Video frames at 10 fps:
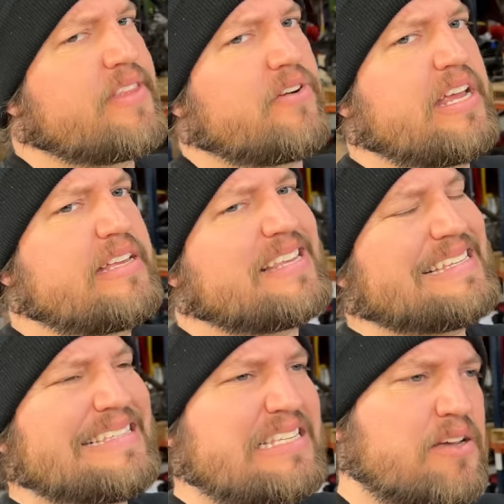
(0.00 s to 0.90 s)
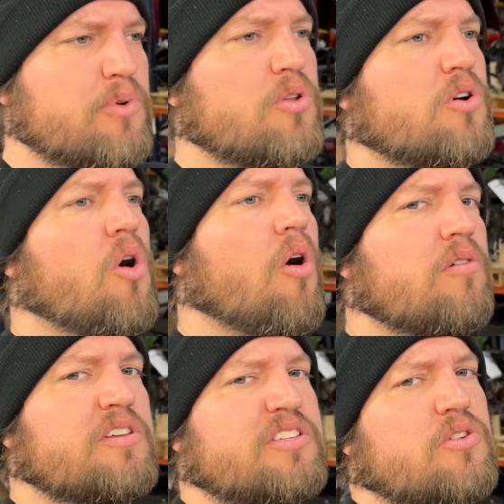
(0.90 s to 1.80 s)
There is a similar car
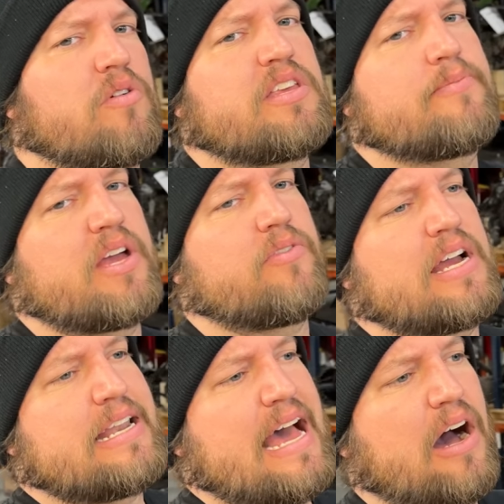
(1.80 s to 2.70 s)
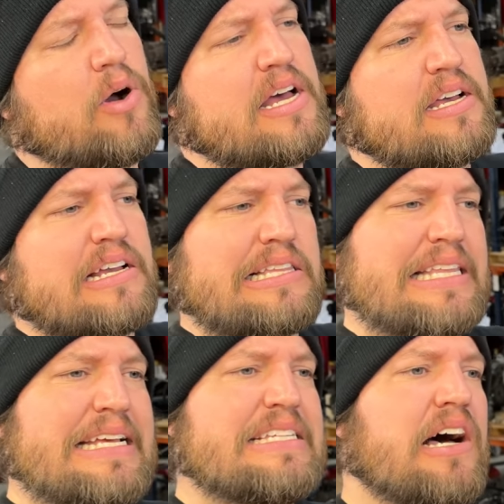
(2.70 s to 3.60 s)
listed on eBay right now,
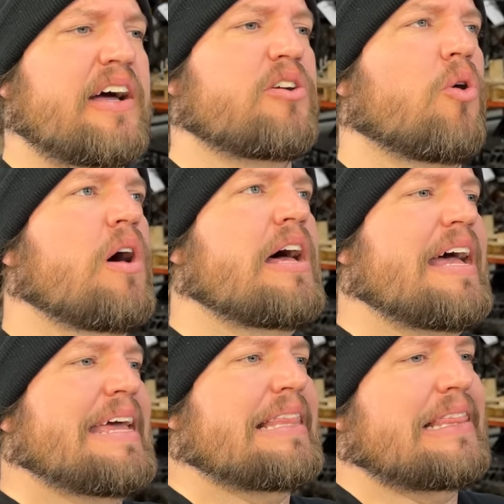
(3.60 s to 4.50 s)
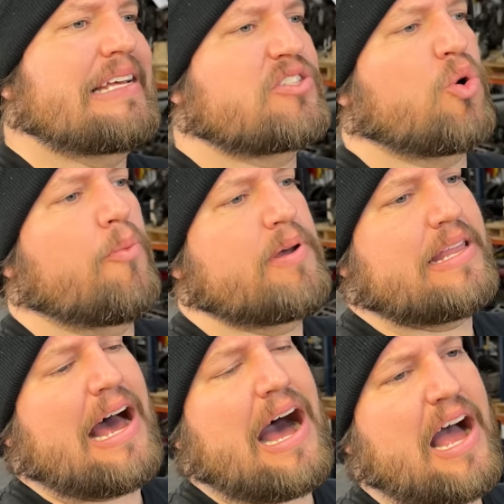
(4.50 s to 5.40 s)
clean title, a little
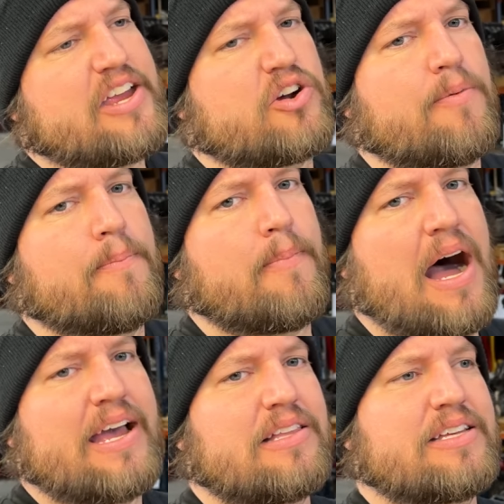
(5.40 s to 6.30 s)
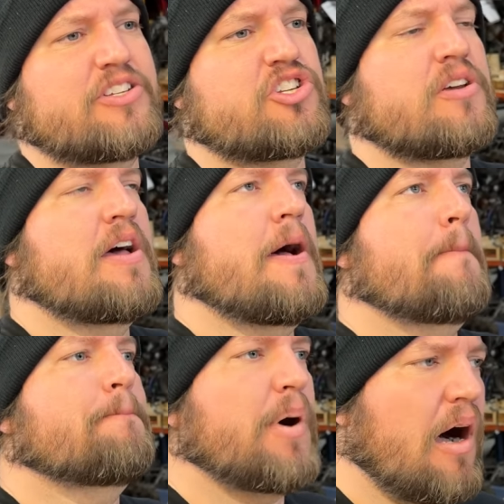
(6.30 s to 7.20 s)
bit higher mileage,
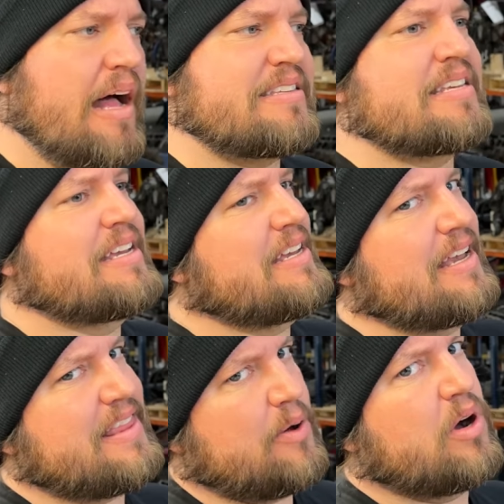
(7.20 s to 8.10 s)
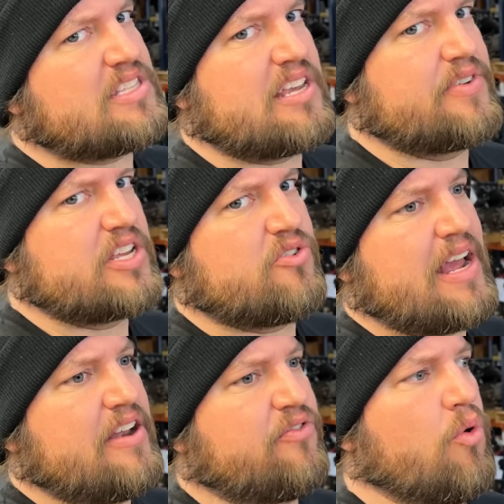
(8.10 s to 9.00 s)
but they want 70
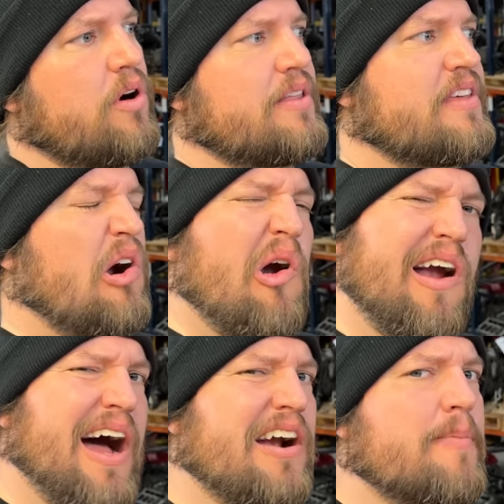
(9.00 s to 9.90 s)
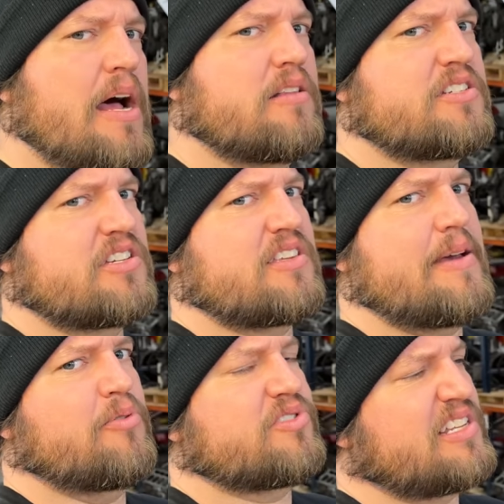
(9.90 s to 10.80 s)
grand for it. There are higher mileage
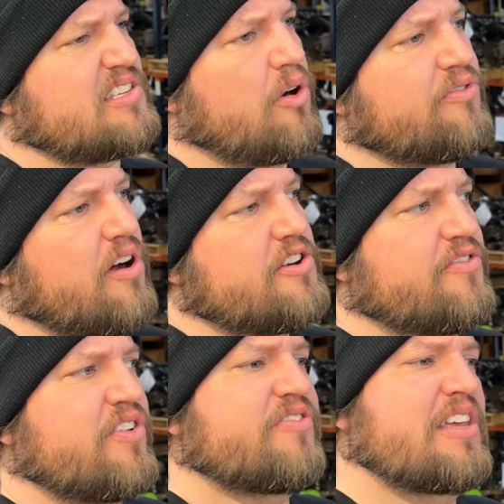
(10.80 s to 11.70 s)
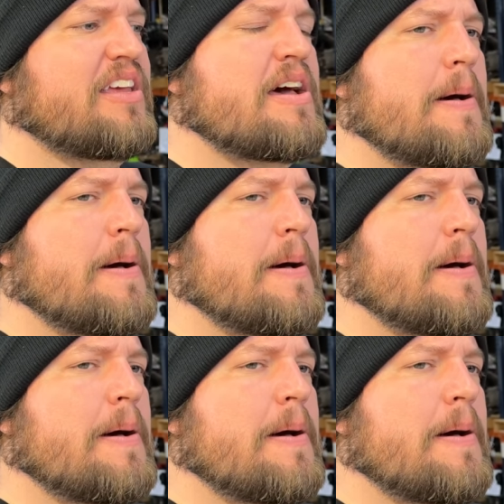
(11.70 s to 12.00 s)
examples that sell for under 50,